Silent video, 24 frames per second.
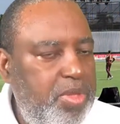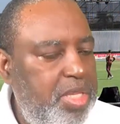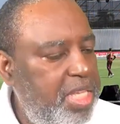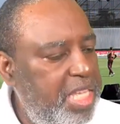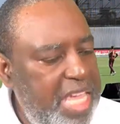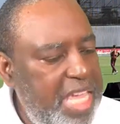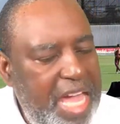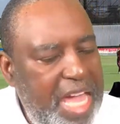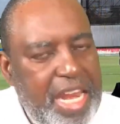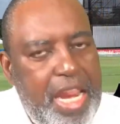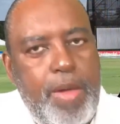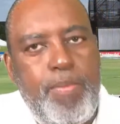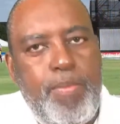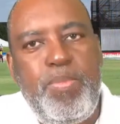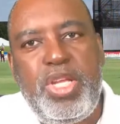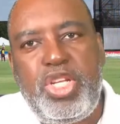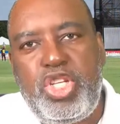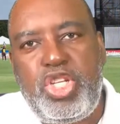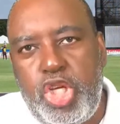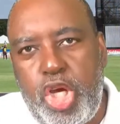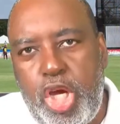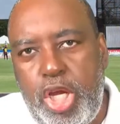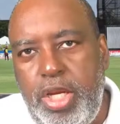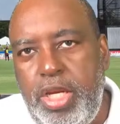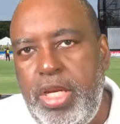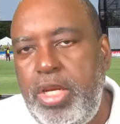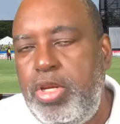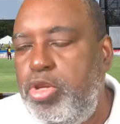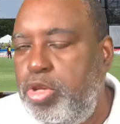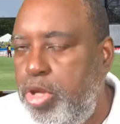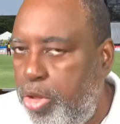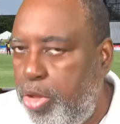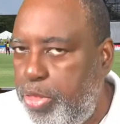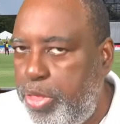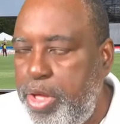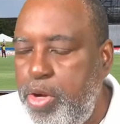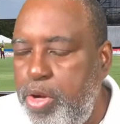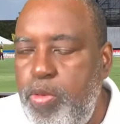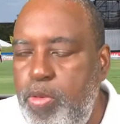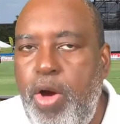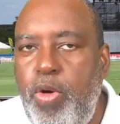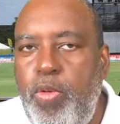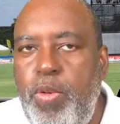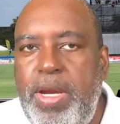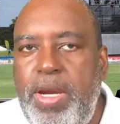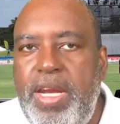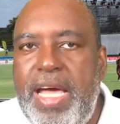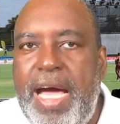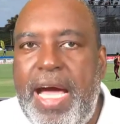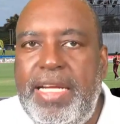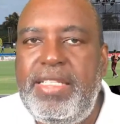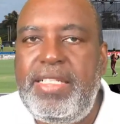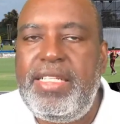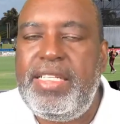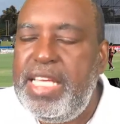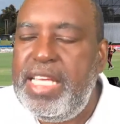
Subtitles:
He had ambition, nothing wrong with that.